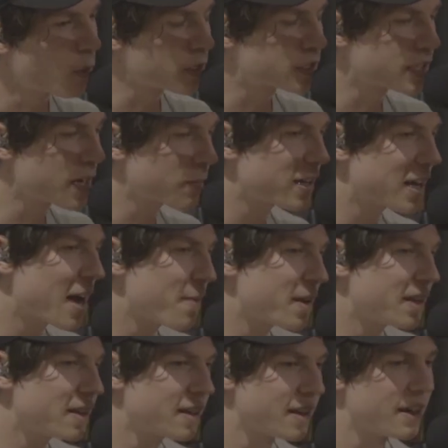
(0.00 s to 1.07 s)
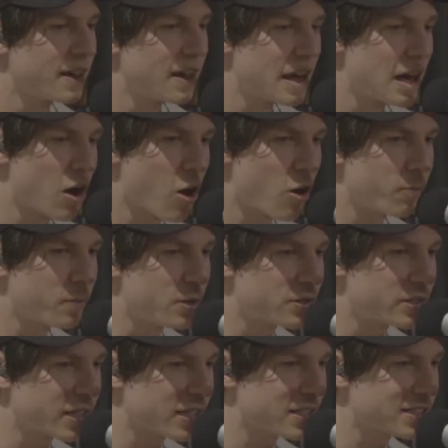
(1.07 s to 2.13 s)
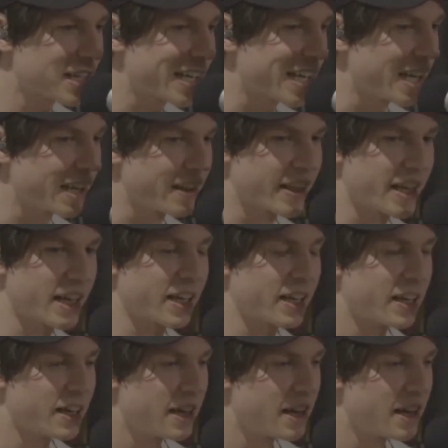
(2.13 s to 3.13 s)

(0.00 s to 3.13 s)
Well, all music, it's like anything.